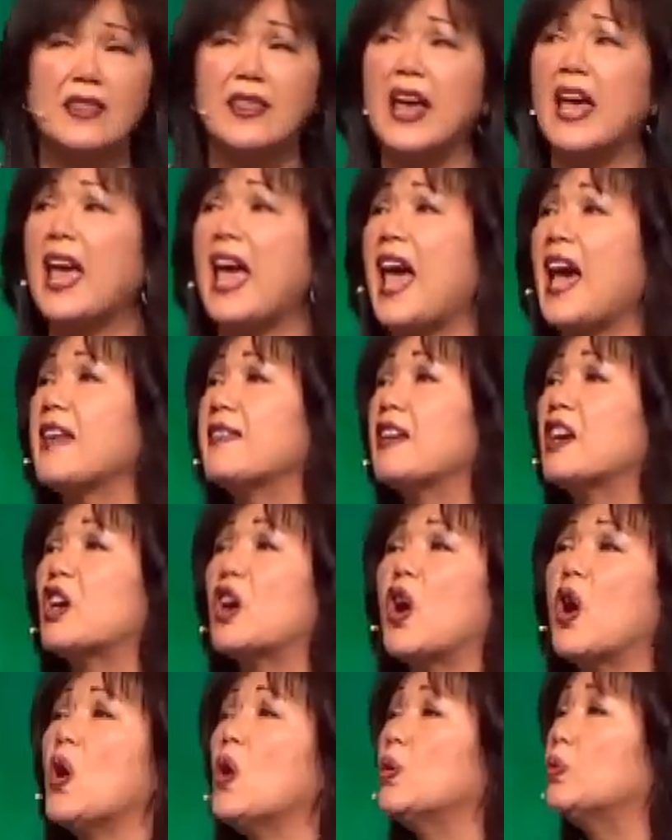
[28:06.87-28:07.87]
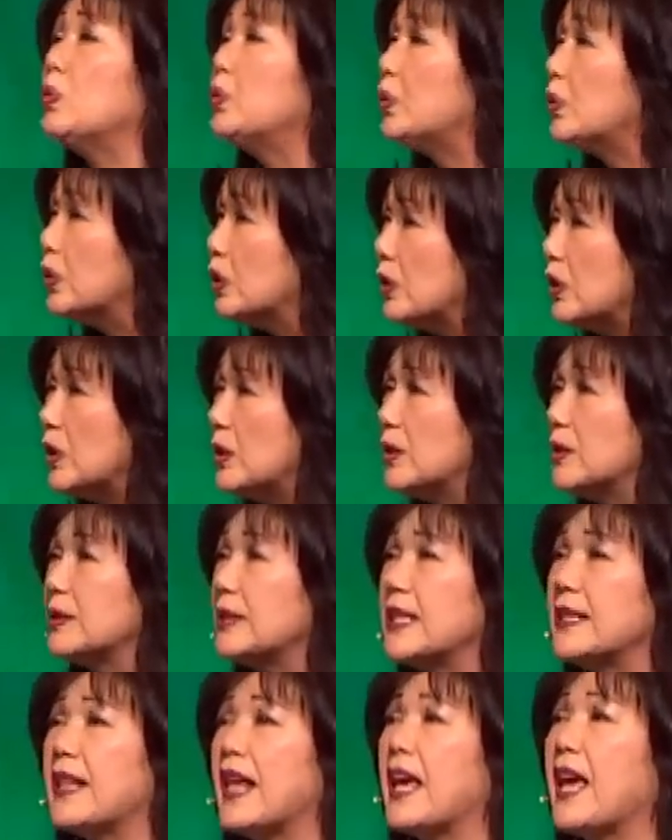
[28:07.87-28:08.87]
They had their own
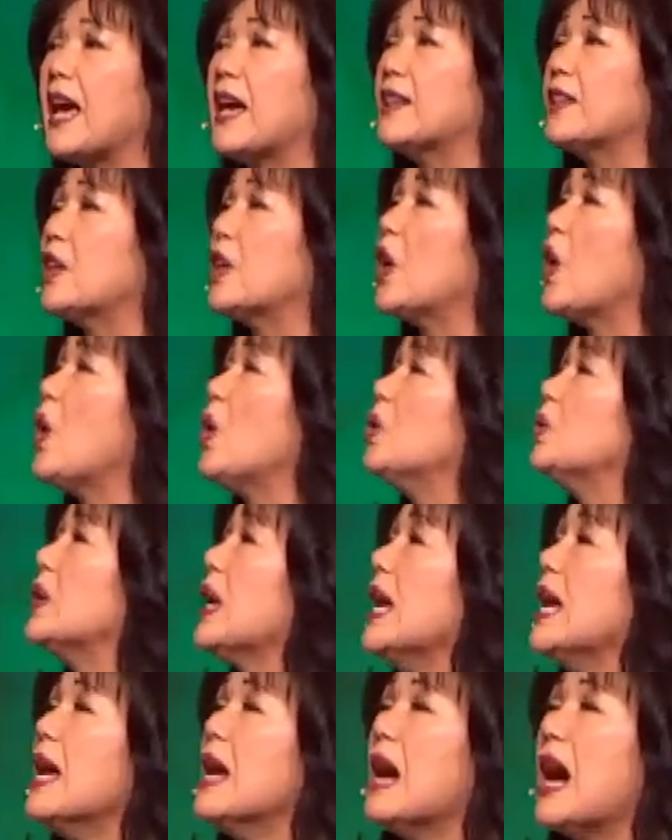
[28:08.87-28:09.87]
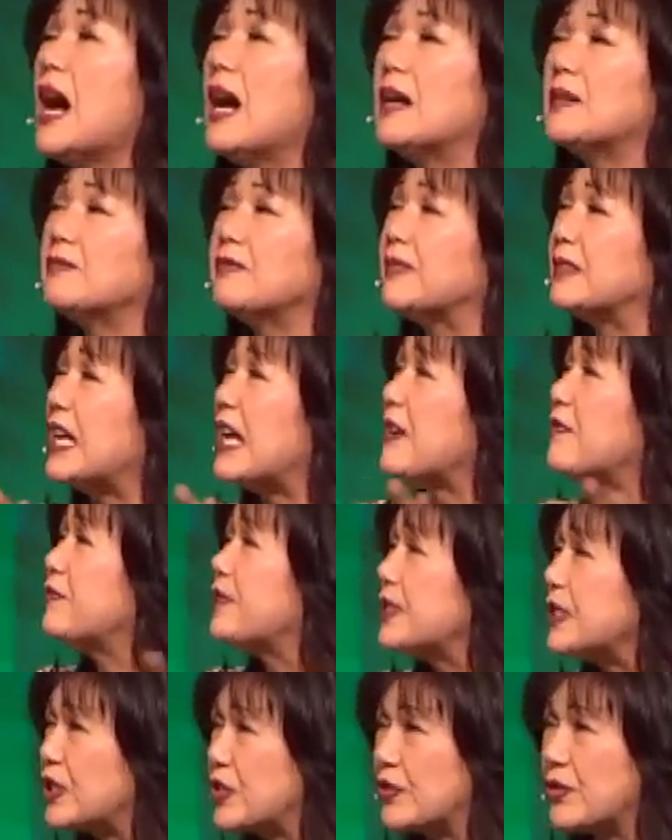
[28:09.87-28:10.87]
rules and they had their own um,
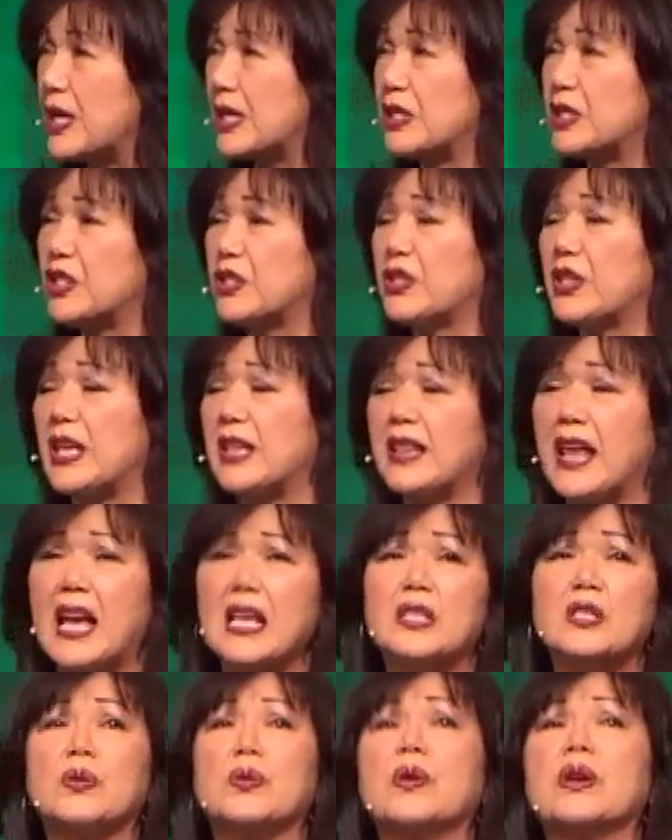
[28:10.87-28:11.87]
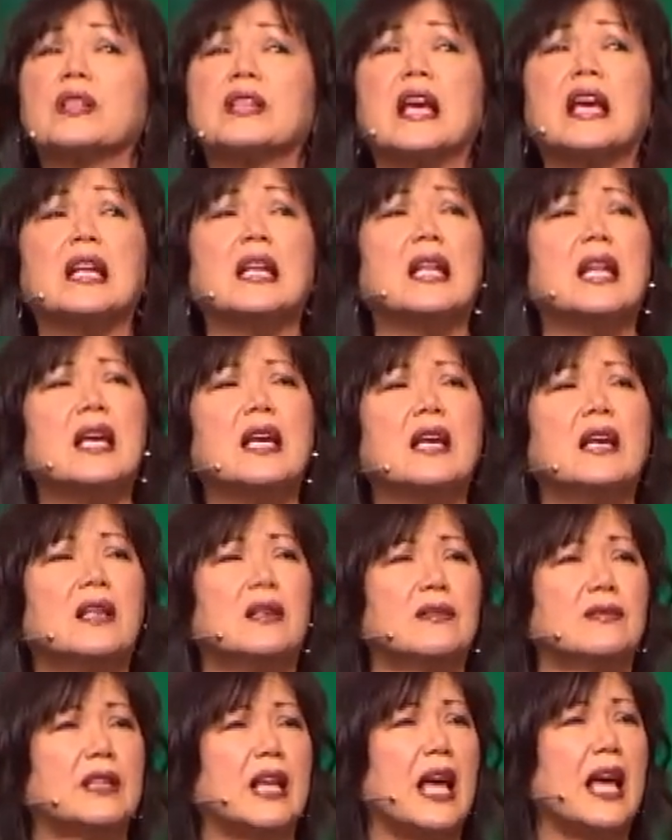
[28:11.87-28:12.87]
infrastructure, and that's where they
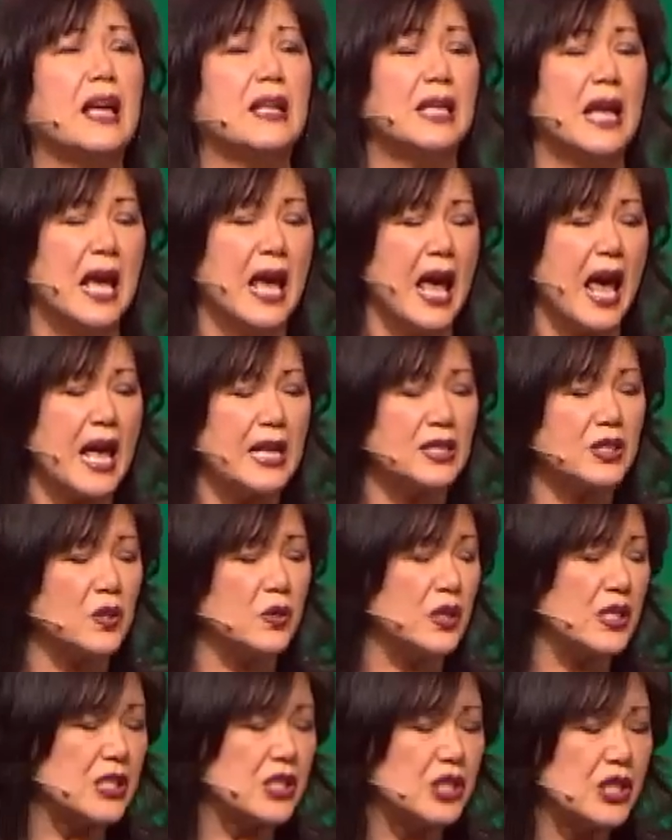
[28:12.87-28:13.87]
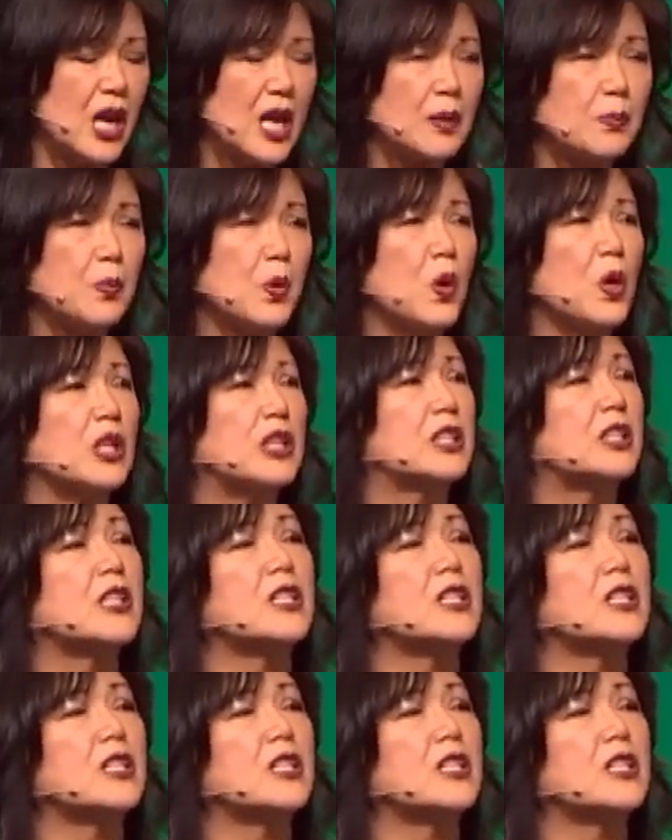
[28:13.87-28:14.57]
lived. And, and so this young boy